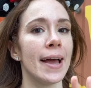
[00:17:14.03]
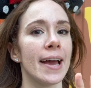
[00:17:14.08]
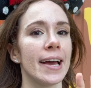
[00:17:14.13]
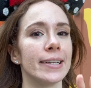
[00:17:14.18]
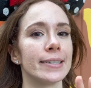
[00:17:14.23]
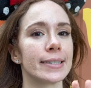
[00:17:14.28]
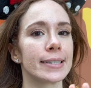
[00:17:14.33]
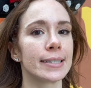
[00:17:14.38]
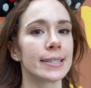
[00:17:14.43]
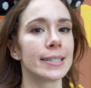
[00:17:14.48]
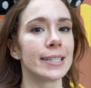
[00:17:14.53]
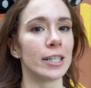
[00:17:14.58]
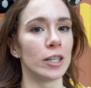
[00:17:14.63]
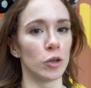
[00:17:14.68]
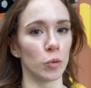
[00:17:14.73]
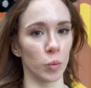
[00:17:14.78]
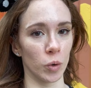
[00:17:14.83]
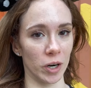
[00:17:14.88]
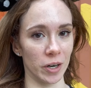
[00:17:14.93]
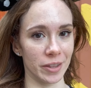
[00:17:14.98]
it's
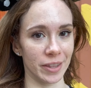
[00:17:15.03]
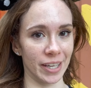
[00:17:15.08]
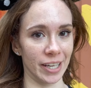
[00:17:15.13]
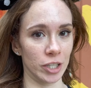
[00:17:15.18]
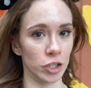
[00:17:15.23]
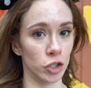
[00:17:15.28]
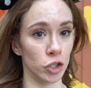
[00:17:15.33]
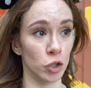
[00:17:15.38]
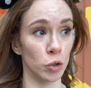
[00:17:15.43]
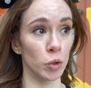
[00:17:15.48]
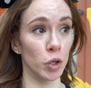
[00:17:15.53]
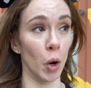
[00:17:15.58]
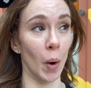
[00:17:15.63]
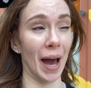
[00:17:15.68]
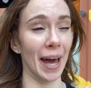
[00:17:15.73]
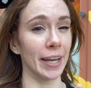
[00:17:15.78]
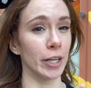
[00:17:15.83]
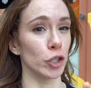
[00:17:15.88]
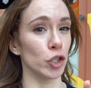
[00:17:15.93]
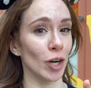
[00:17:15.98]
still worth it to go
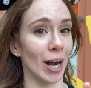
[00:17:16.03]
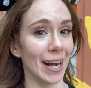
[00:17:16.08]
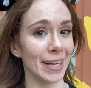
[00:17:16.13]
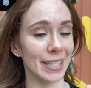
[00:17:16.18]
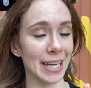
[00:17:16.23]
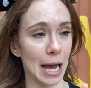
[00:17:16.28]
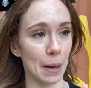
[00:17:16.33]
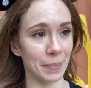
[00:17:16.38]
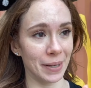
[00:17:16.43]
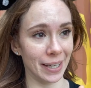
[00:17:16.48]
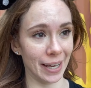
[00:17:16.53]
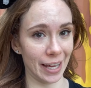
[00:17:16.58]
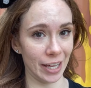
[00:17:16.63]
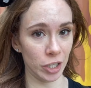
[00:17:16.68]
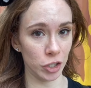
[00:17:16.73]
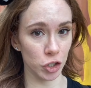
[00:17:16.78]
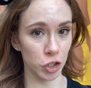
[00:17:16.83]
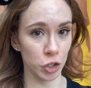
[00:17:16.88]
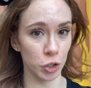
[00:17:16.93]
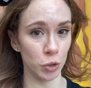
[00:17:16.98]
ahead and try tapping
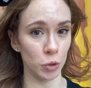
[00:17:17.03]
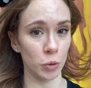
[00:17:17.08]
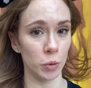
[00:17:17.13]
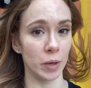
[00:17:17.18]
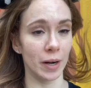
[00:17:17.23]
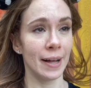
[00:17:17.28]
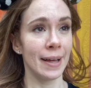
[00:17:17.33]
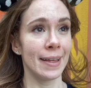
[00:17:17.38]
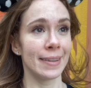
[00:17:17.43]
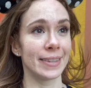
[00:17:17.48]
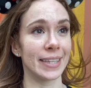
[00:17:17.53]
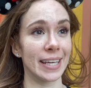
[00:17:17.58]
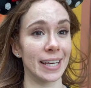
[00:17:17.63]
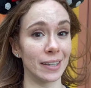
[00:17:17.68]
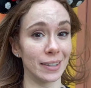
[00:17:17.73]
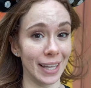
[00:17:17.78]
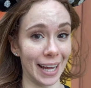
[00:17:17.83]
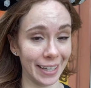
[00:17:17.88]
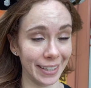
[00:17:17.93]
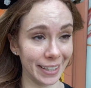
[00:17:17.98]
into the
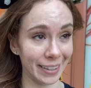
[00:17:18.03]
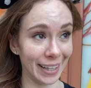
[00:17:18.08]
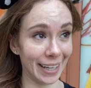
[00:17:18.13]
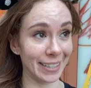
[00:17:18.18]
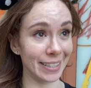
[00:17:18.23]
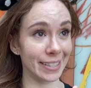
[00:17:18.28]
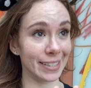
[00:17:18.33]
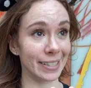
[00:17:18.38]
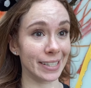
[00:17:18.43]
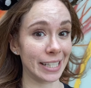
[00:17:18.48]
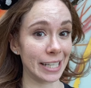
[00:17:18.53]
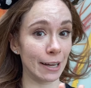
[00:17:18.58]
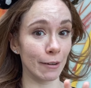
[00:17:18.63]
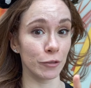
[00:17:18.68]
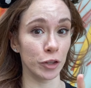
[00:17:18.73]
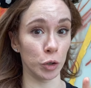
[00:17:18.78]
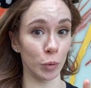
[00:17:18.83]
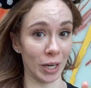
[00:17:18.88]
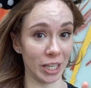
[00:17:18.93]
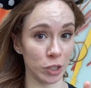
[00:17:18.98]
Lightning Lane to see
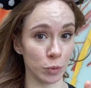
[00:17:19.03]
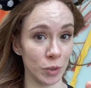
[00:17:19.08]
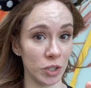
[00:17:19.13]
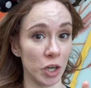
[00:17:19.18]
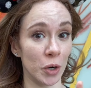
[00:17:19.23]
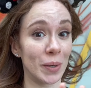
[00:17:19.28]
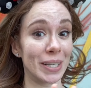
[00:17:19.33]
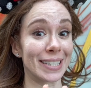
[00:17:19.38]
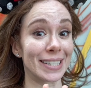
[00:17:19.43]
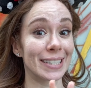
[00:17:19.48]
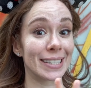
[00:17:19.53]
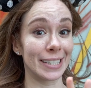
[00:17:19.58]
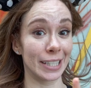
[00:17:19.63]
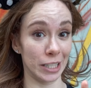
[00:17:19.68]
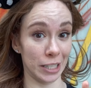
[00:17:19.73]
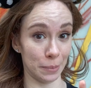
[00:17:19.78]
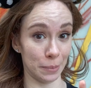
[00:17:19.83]
if the grace window is still